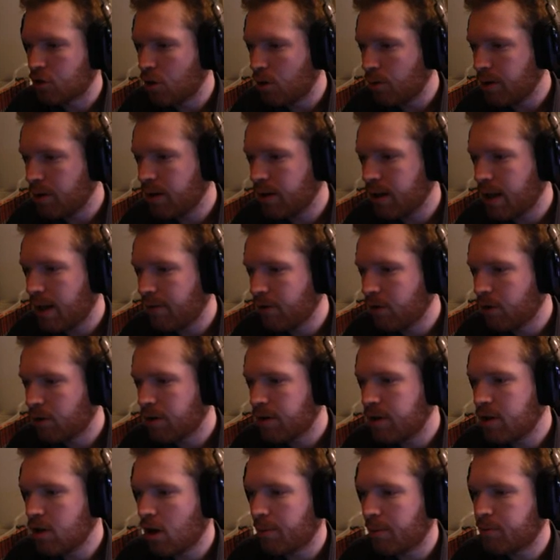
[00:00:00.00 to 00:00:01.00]
go in and have a look
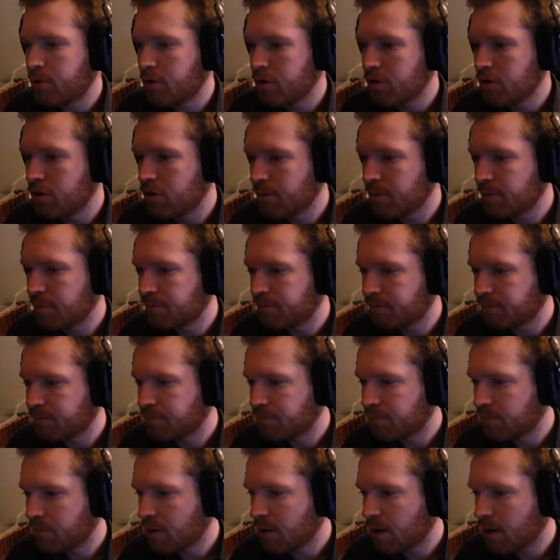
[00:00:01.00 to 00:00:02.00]
at the options
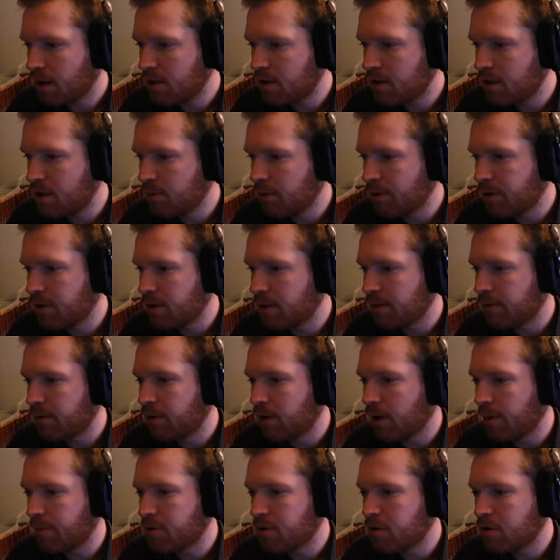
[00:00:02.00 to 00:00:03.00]
and see what the
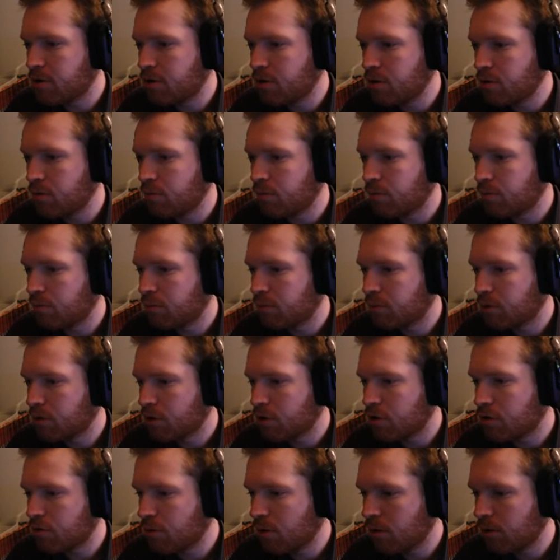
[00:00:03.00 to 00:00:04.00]
different options do.
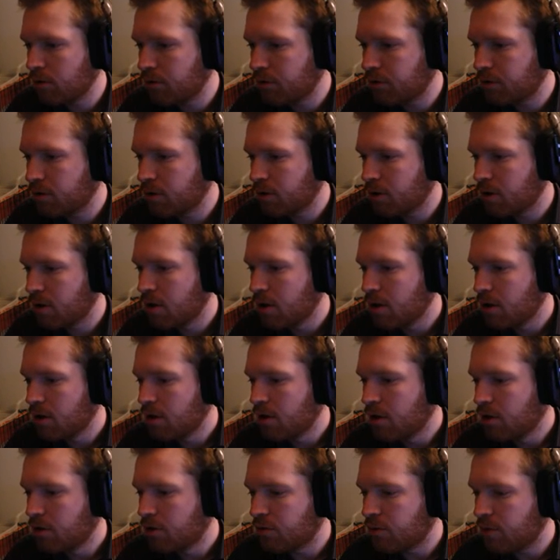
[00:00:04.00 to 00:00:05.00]
Controls.
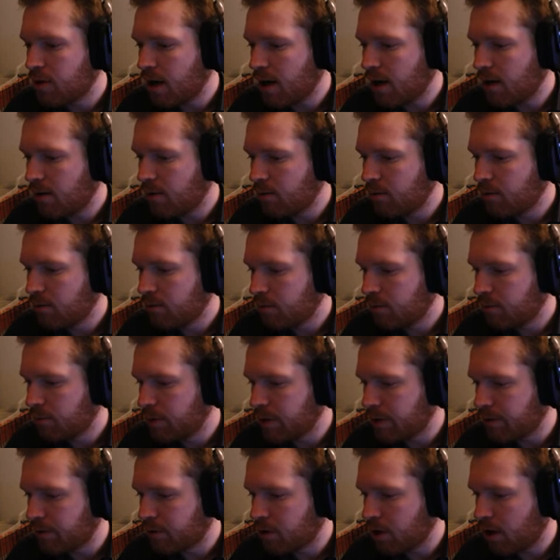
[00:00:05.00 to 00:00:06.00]
So now
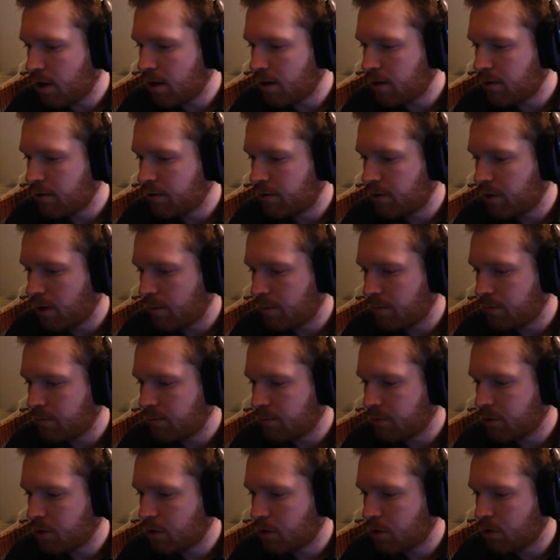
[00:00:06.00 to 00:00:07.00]
we have gone from
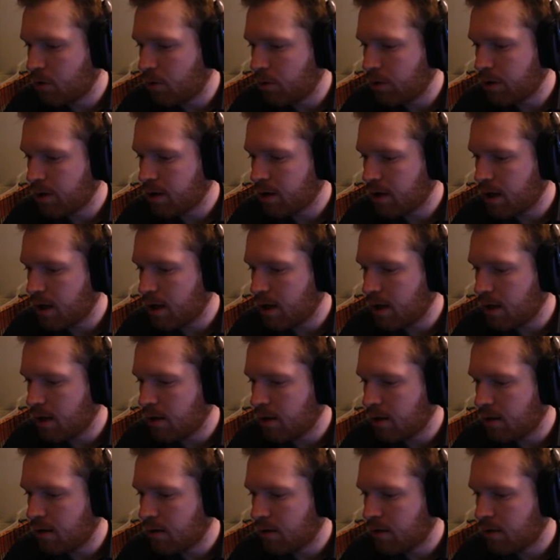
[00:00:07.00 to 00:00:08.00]
going
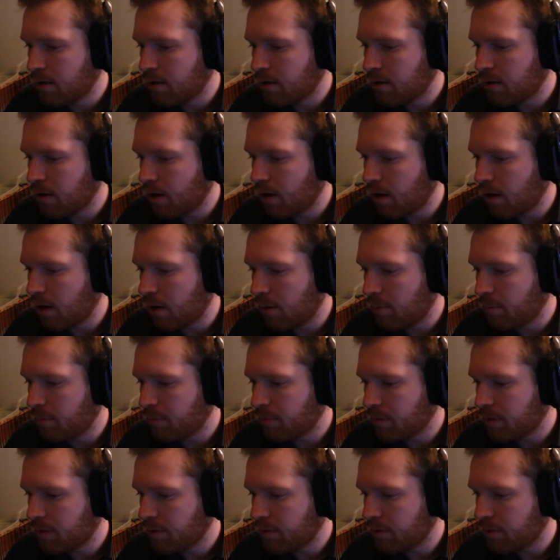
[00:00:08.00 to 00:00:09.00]
in
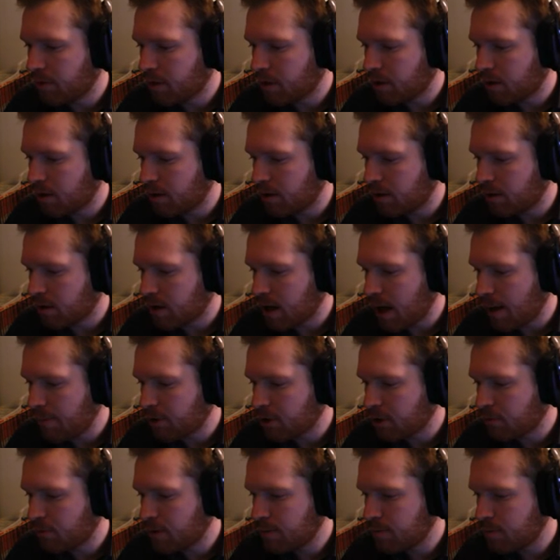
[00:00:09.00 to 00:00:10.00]
the
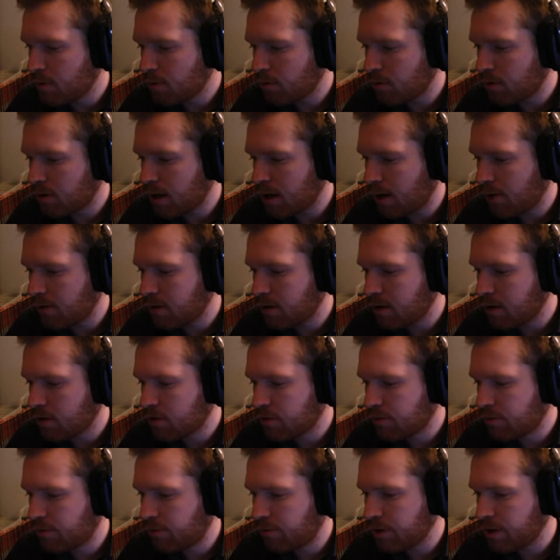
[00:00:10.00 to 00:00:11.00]
camera suite mode down here
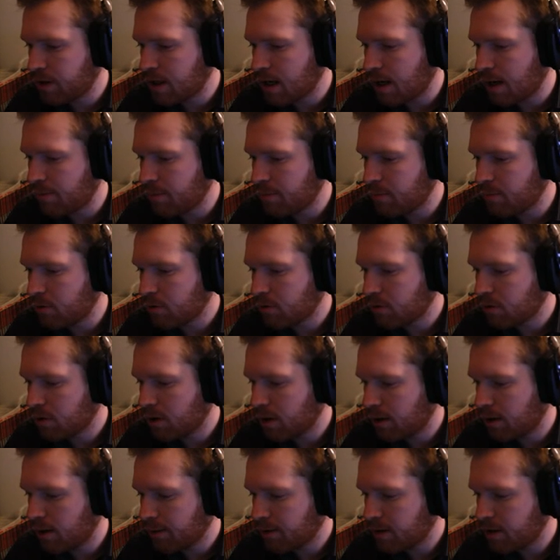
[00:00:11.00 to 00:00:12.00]
to free camera mode.
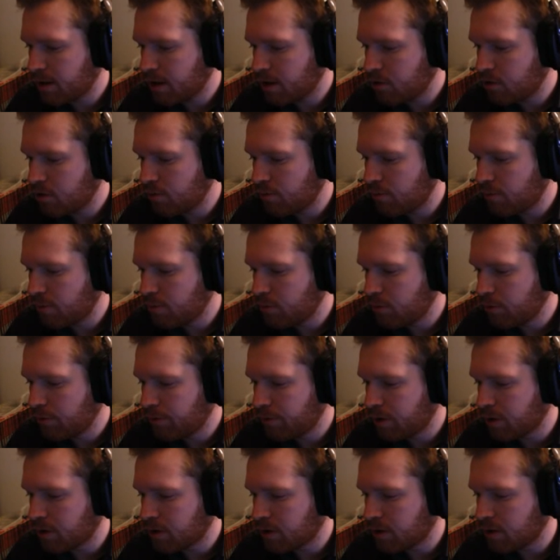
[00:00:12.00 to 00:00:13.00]
And actually I should
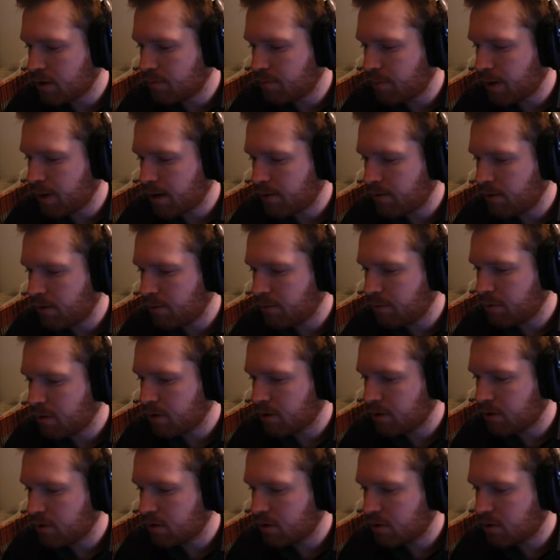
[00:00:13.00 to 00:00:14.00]
remove this in the background
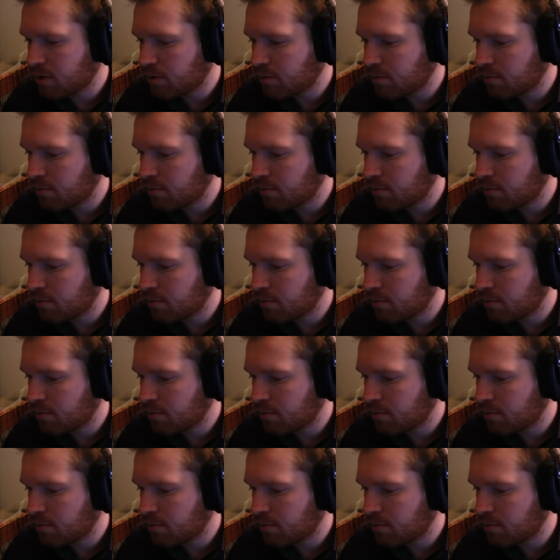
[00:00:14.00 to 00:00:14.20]
because it